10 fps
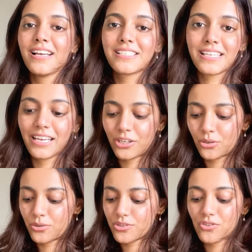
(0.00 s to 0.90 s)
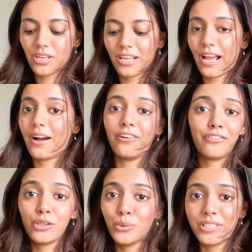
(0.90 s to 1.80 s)
Stay indoors, drink
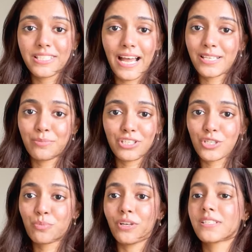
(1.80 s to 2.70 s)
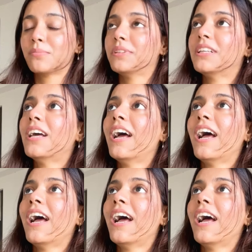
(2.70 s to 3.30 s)
fluids as much as possible.